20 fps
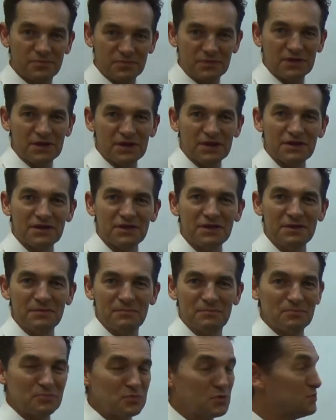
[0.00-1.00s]
G'day
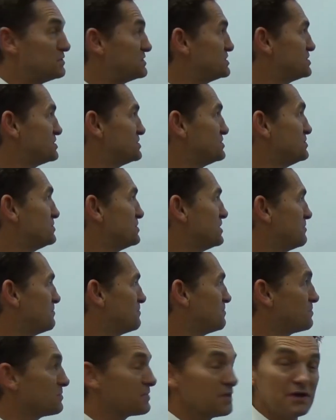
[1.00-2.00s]
again. Question
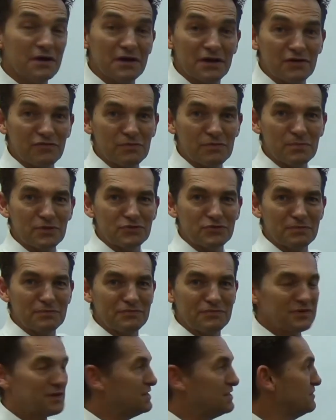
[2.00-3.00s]
9. From the top
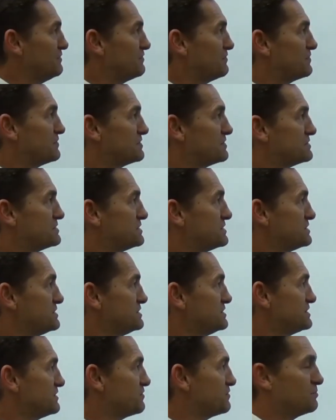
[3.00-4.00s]
of a cliff,
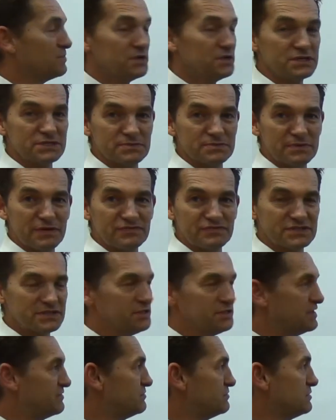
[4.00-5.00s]
67 metres above sea
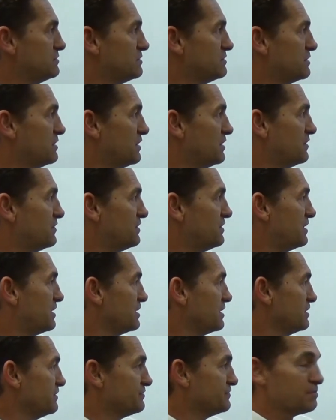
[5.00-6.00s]
level, the
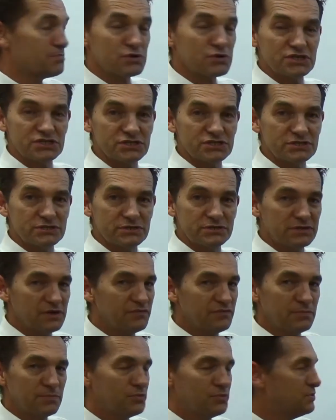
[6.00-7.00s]
angle of depression
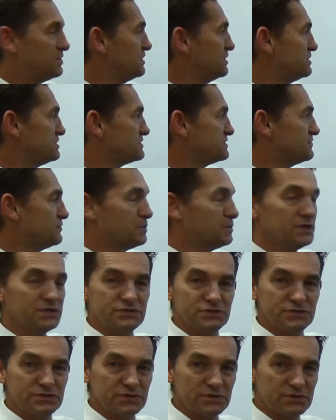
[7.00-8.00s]
of a buoy is
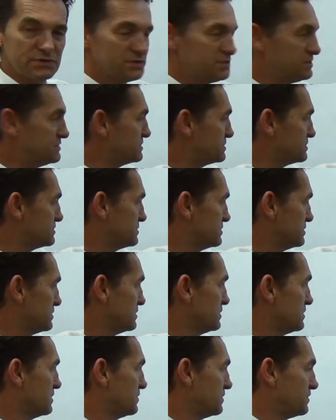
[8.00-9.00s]
42 degrees.
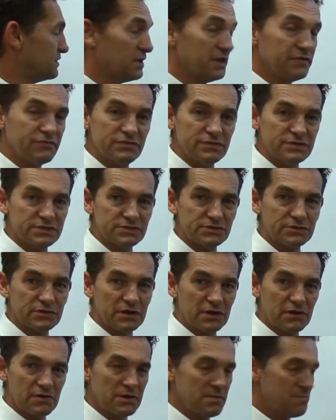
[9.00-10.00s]
Then they give you this
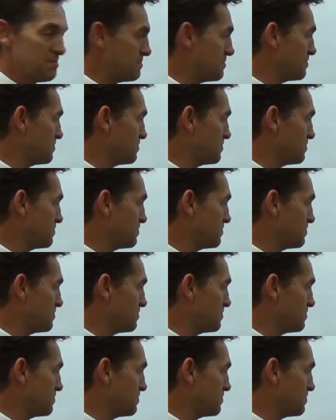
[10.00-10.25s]
diagram.